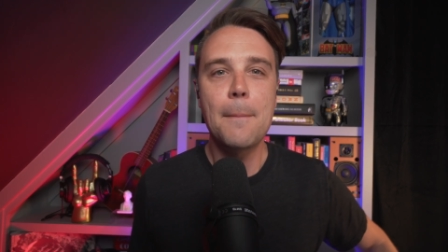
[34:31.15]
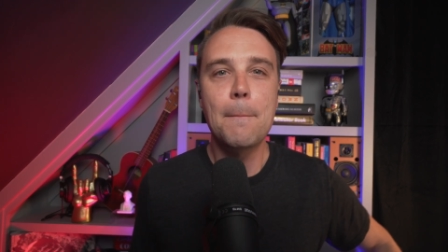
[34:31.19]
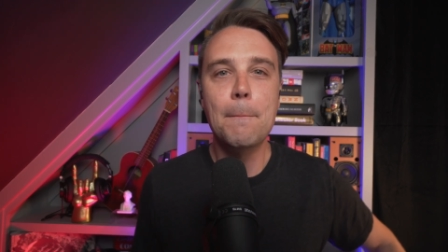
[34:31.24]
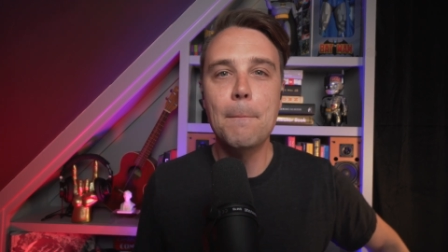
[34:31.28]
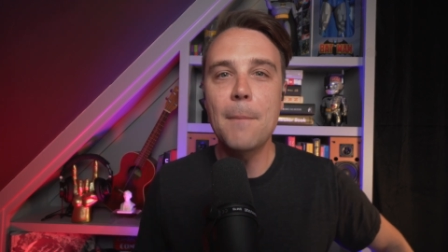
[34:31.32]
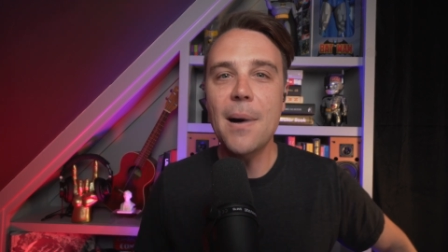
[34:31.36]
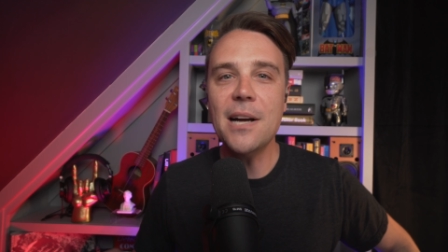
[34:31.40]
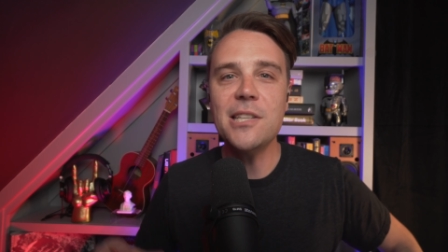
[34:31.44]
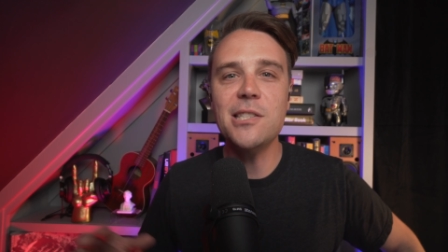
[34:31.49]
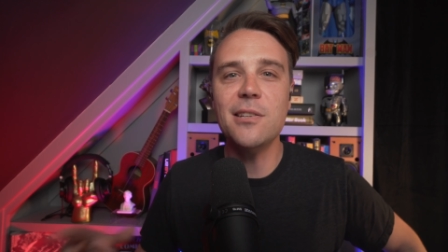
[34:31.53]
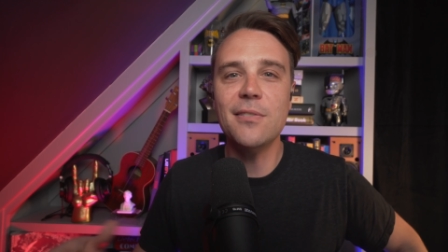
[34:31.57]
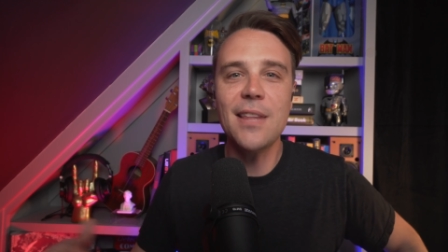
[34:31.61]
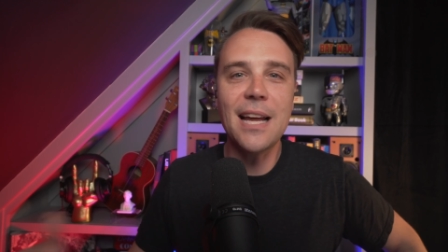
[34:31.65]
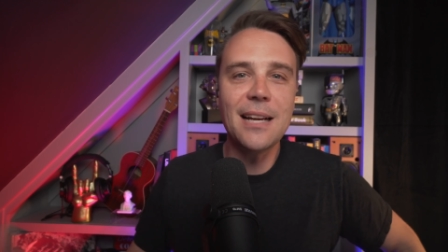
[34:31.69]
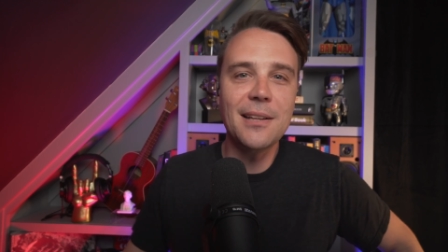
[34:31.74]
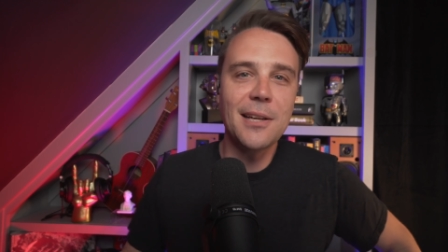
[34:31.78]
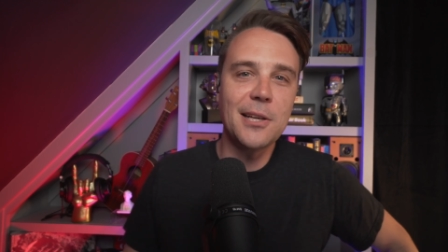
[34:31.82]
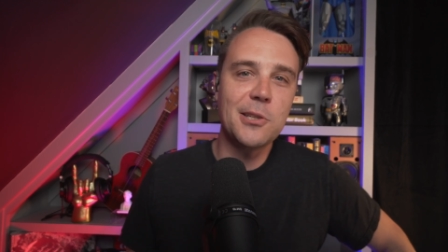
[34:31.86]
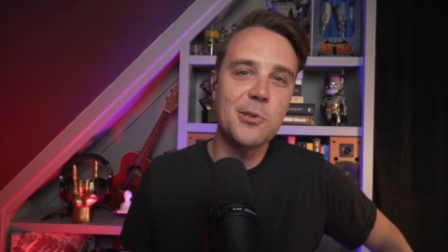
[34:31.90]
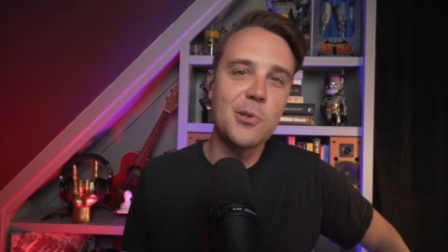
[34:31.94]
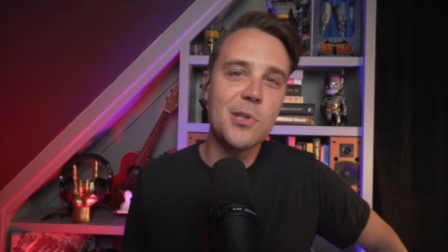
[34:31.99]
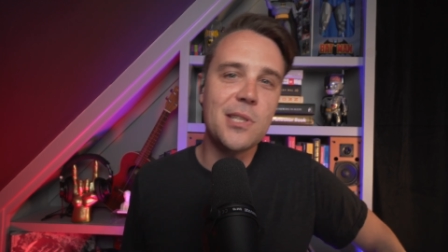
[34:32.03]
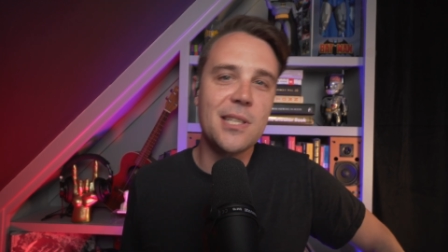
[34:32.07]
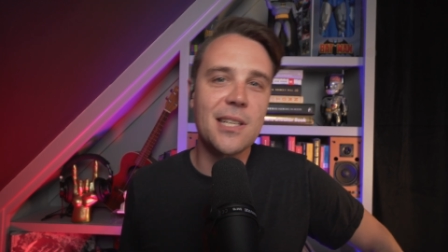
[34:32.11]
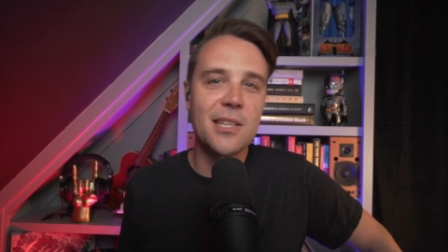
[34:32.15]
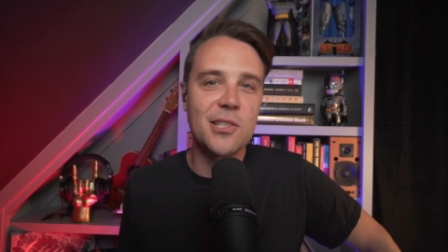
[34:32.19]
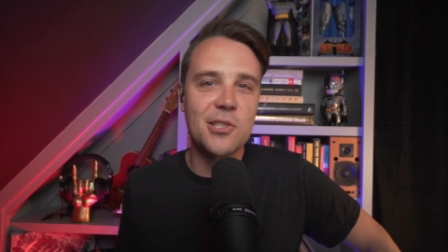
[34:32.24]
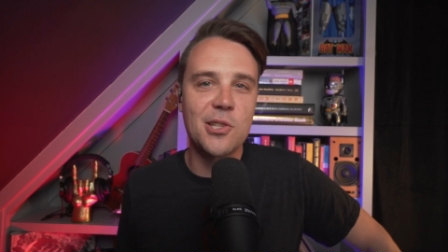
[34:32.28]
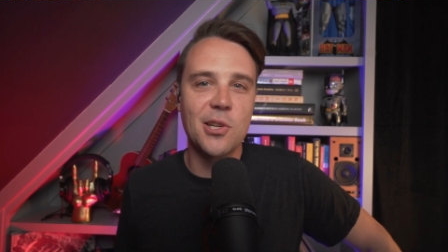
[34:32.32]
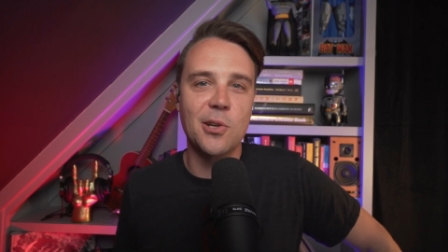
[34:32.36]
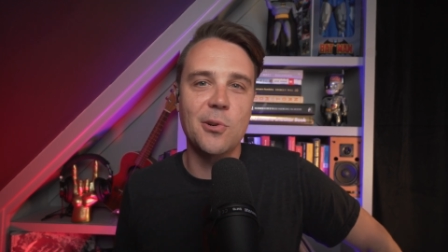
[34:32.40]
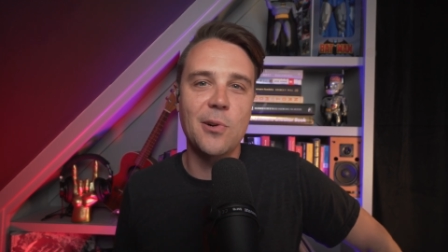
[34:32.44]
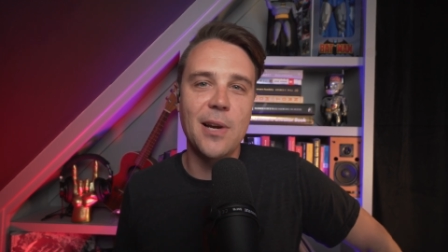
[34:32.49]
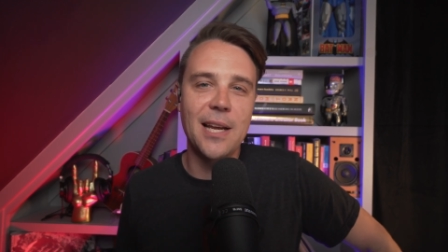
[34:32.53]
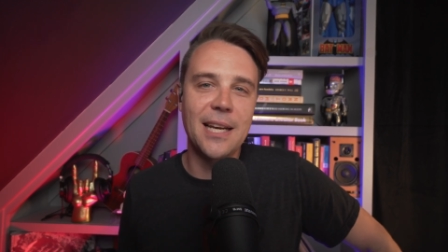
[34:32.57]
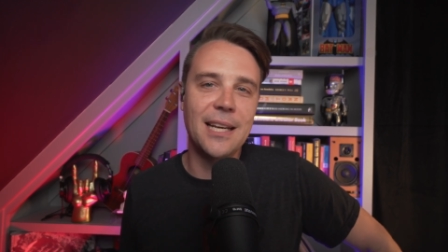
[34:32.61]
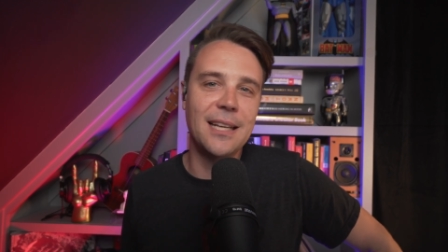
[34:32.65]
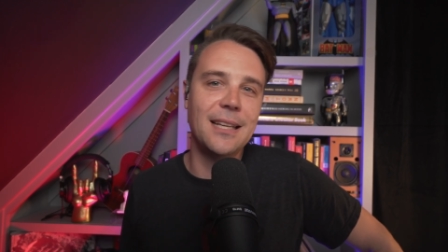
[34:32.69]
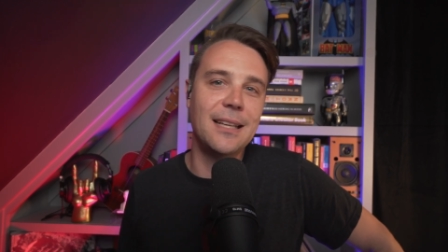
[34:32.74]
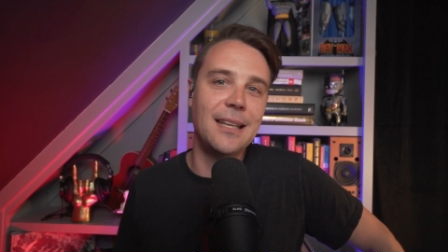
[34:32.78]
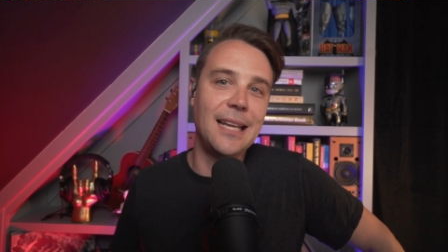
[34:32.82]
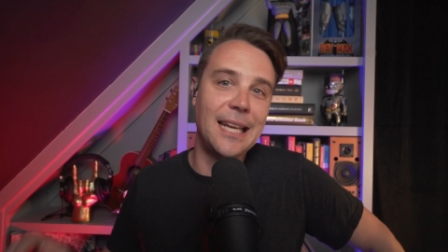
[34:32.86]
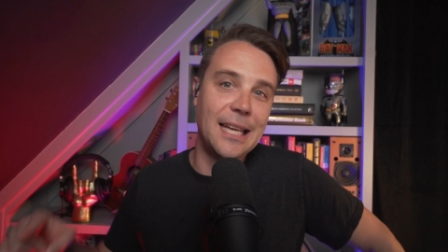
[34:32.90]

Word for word: Much of that electricity is generated